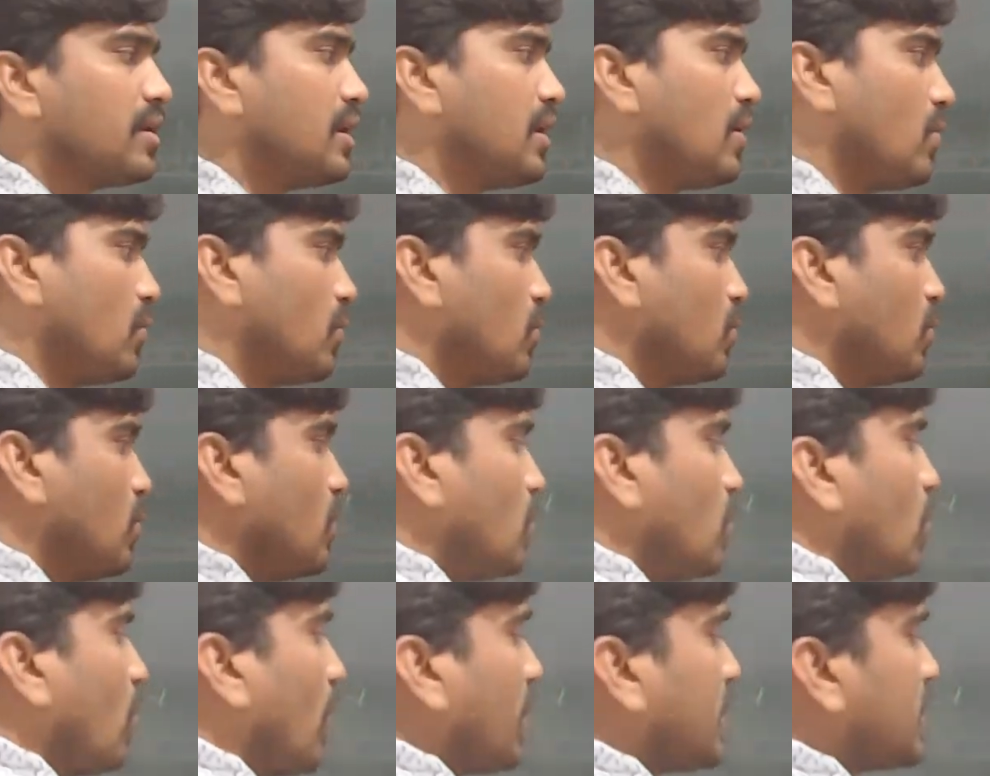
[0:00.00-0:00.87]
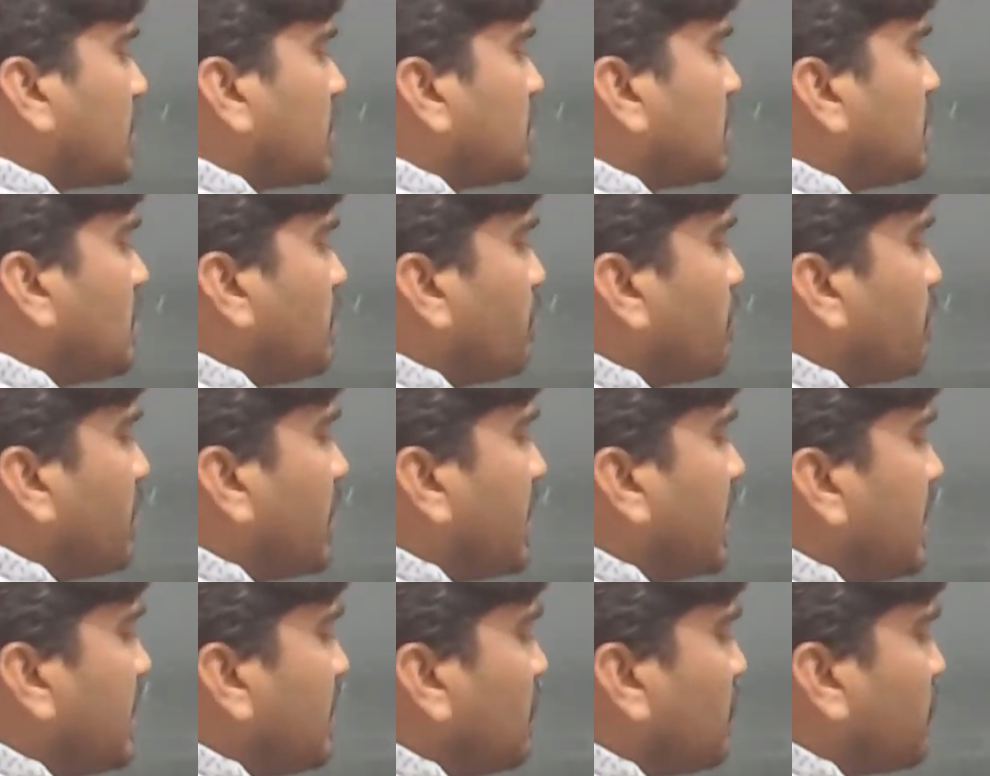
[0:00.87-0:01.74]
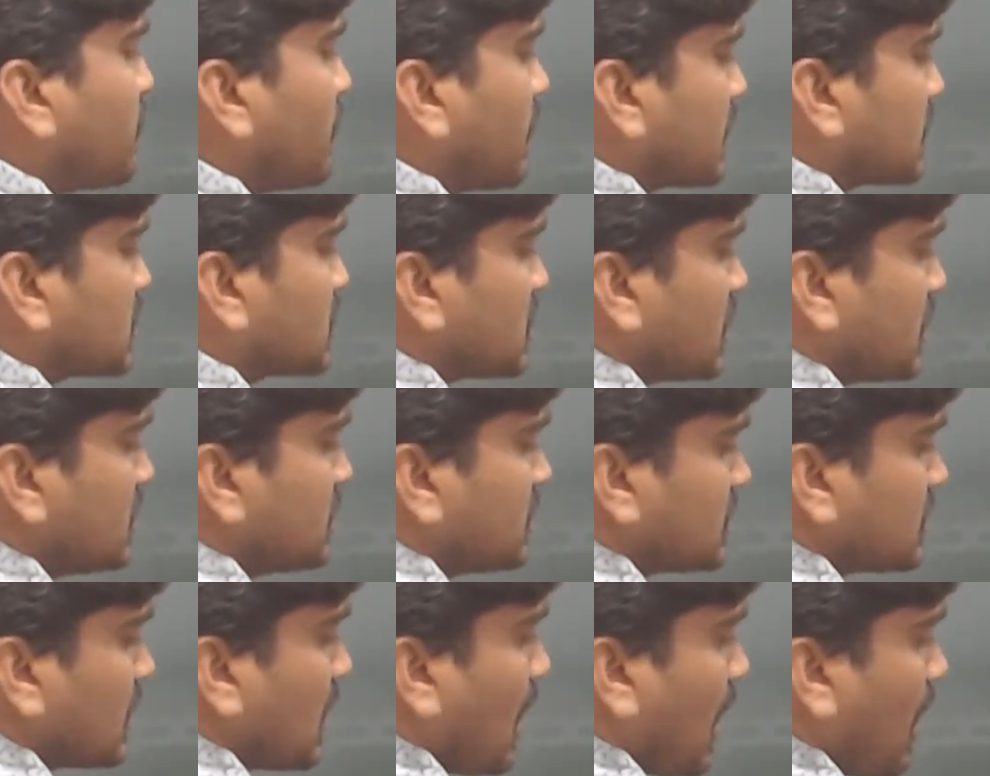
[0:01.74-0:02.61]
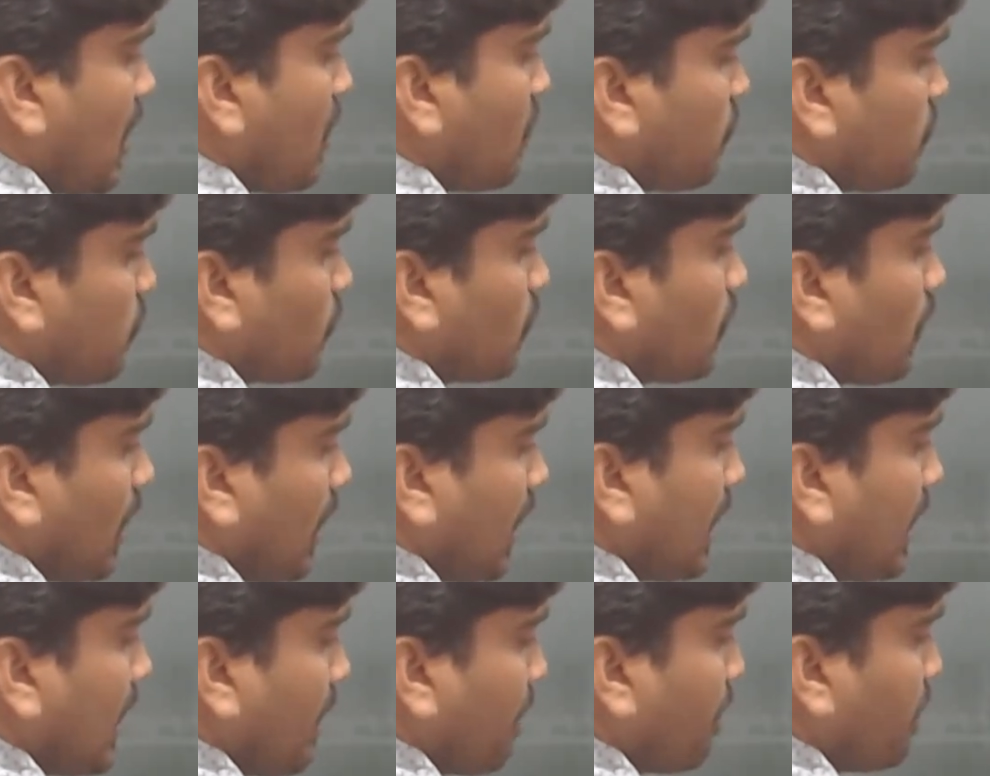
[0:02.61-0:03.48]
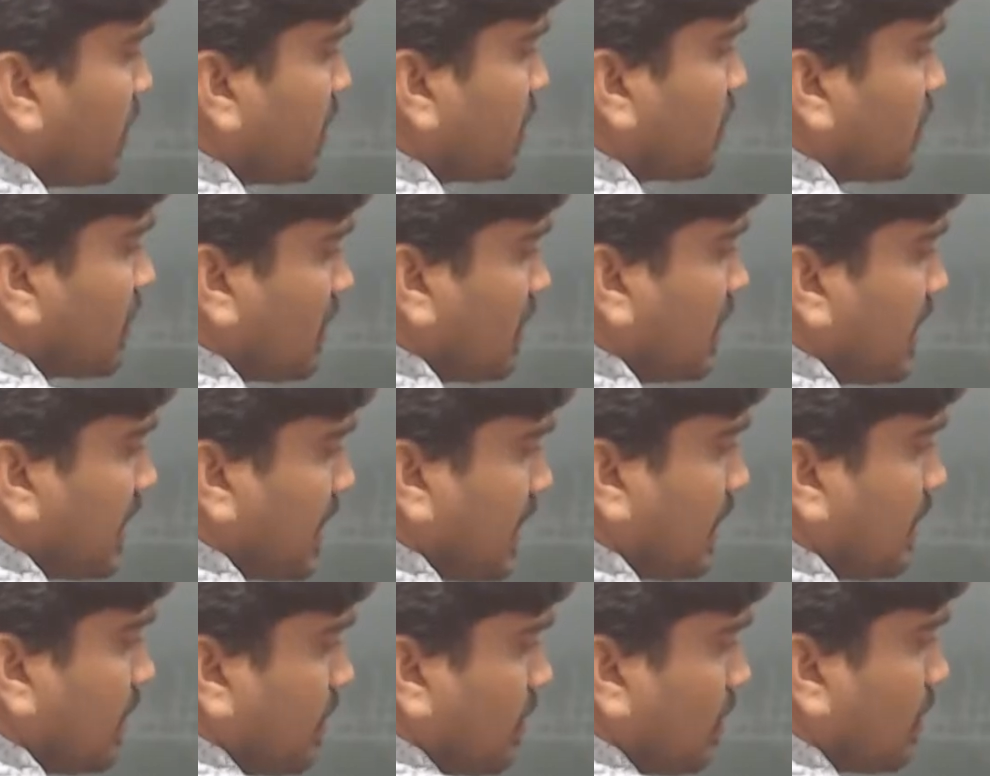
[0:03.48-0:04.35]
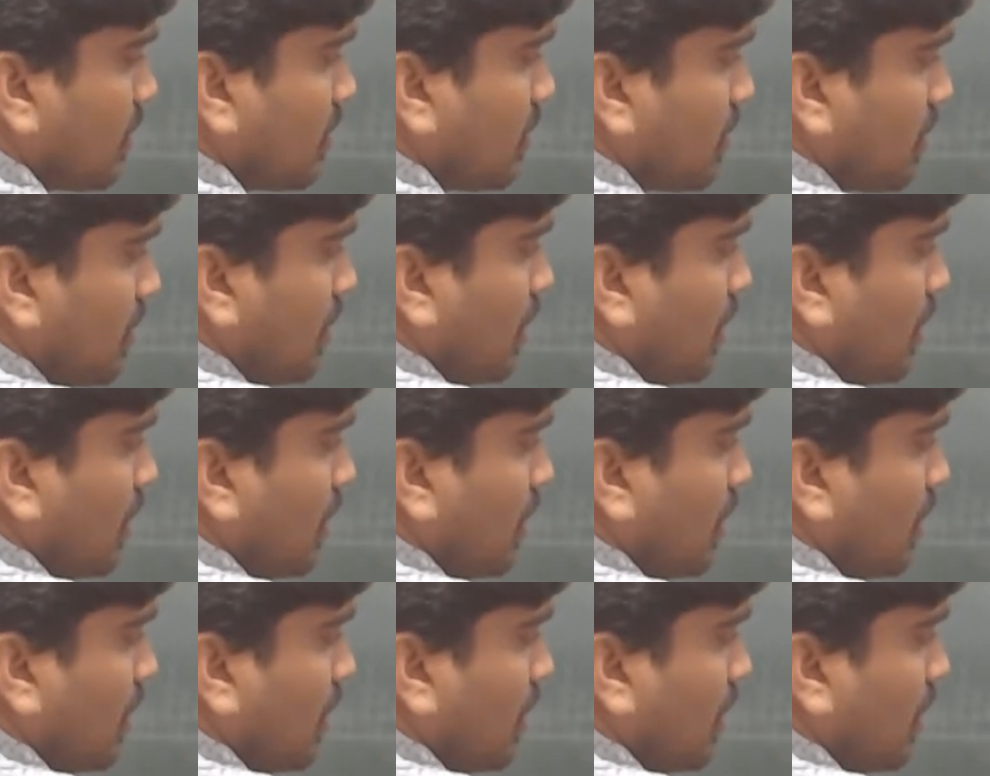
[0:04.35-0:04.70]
Now, what are the main functions of epithelial?